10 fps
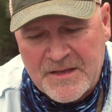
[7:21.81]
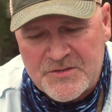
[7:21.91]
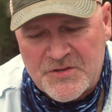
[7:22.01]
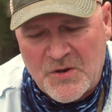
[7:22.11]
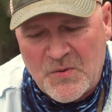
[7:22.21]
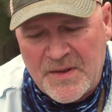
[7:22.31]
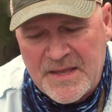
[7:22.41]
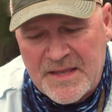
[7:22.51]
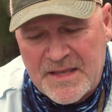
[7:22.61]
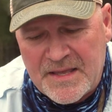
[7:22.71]
So
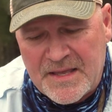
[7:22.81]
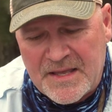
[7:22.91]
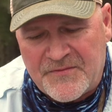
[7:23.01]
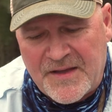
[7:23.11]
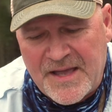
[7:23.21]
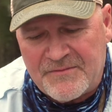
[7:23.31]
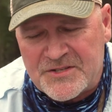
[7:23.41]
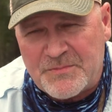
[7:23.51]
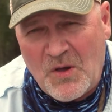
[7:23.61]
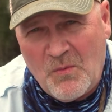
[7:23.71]
if I have a
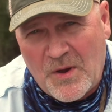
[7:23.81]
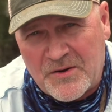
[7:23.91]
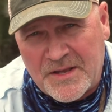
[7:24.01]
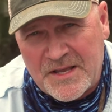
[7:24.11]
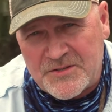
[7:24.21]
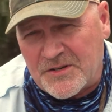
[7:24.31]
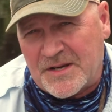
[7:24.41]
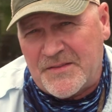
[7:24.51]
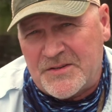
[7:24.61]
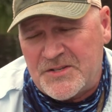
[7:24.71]
small wire gauge
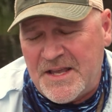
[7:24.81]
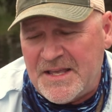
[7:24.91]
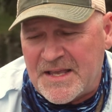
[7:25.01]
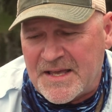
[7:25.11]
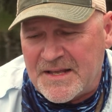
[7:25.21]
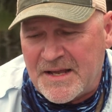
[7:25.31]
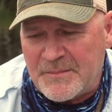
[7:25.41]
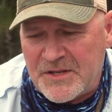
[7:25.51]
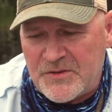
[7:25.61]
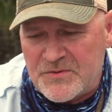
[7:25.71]
hook on the shaky head, I'm
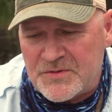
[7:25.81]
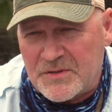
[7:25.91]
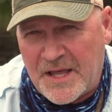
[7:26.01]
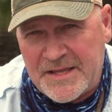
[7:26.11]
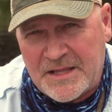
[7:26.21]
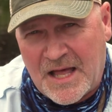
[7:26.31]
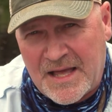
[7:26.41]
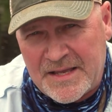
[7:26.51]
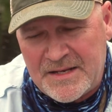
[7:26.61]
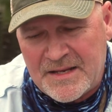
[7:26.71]
going to use light
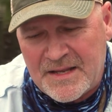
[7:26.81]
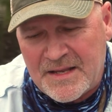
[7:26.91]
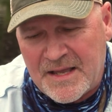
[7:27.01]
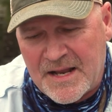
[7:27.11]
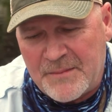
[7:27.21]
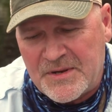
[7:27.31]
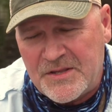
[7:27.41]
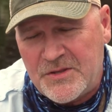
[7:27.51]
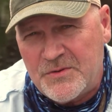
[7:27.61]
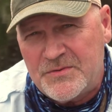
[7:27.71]
line and I'm going
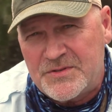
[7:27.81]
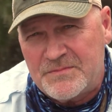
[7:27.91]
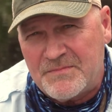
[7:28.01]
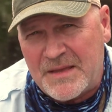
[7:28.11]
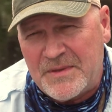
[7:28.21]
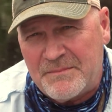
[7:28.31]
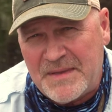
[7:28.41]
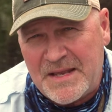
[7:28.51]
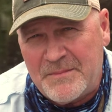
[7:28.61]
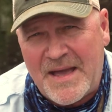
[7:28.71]
to use maybe a
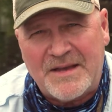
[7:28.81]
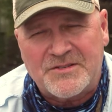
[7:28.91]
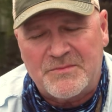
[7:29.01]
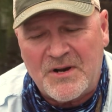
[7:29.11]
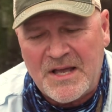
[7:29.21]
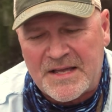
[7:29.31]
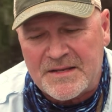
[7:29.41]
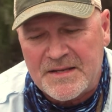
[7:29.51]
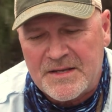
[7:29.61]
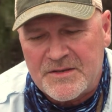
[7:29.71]
medium action
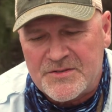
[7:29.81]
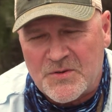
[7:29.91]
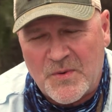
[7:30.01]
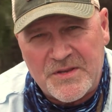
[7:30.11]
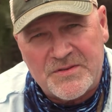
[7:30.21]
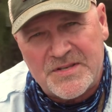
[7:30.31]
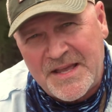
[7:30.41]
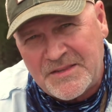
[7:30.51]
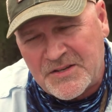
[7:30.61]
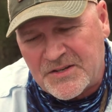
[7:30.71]
rod. So when you
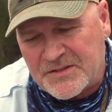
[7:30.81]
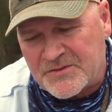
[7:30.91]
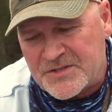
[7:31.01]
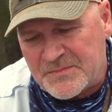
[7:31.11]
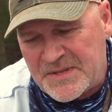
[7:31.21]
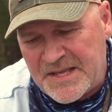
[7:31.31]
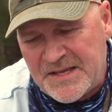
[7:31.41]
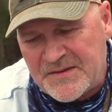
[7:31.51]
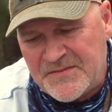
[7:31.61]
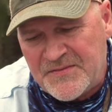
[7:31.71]
set the hook, there's some
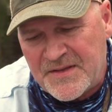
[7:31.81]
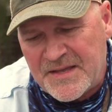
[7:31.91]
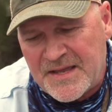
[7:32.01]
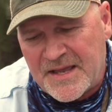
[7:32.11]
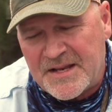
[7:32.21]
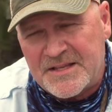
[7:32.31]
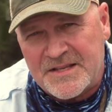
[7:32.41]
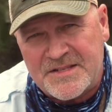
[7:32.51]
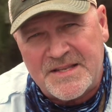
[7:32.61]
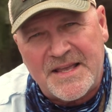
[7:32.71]
give and it
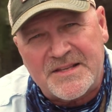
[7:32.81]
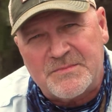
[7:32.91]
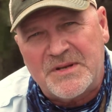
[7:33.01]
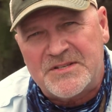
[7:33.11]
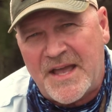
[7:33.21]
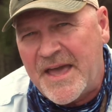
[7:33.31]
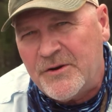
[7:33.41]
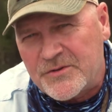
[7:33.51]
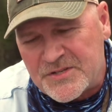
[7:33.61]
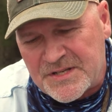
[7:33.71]
doesn't take as much
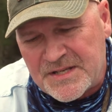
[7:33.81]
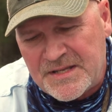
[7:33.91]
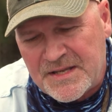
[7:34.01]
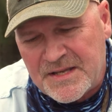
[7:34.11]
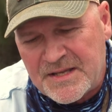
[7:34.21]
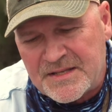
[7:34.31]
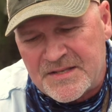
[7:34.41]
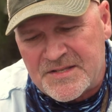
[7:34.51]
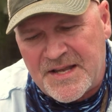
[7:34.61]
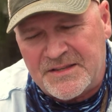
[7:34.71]
energy to
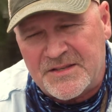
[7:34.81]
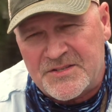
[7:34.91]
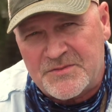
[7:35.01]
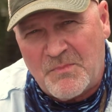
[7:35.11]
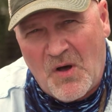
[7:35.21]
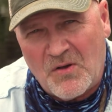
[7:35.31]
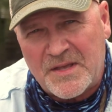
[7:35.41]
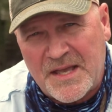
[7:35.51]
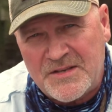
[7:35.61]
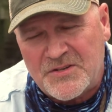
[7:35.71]
set this small
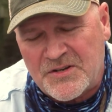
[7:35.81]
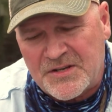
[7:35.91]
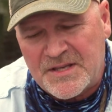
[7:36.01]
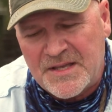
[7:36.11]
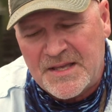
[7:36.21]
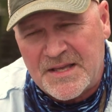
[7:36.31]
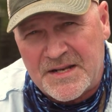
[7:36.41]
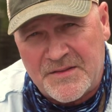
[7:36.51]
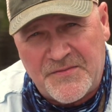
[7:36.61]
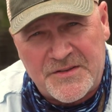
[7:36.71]
gauge hook
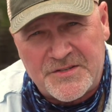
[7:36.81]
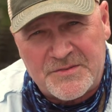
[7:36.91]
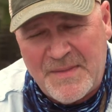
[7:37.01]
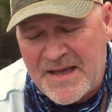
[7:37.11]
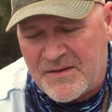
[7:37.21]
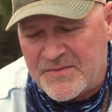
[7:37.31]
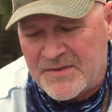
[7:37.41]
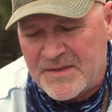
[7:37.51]
into the fish's mouth.